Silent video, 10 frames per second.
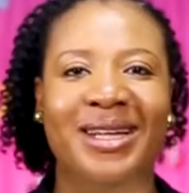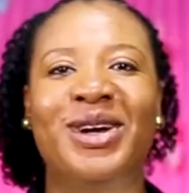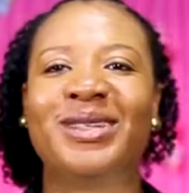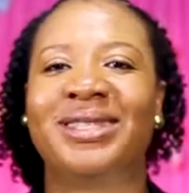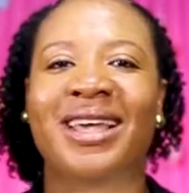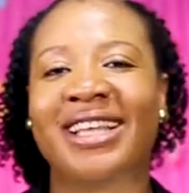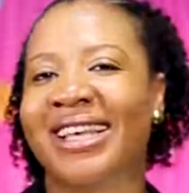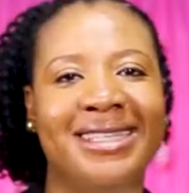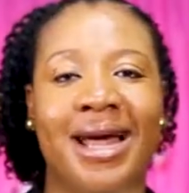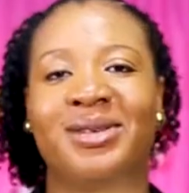guys,
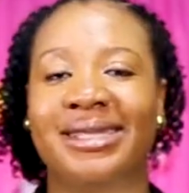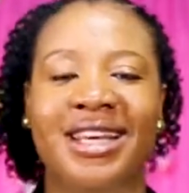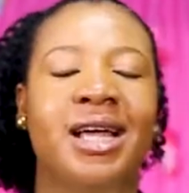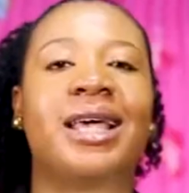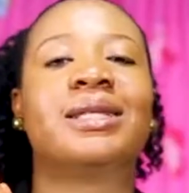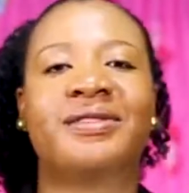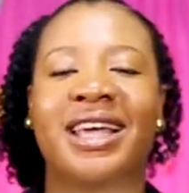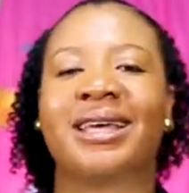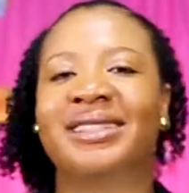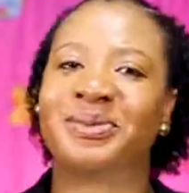we are
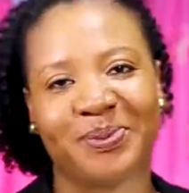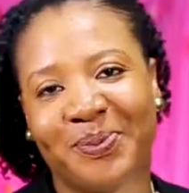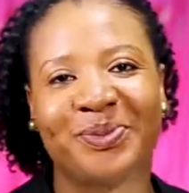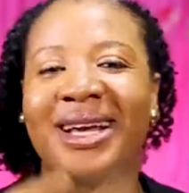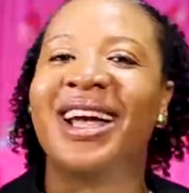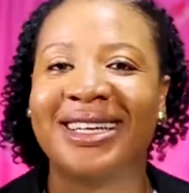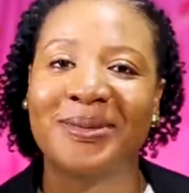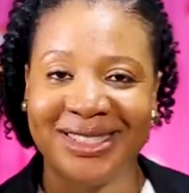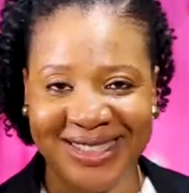done with our cake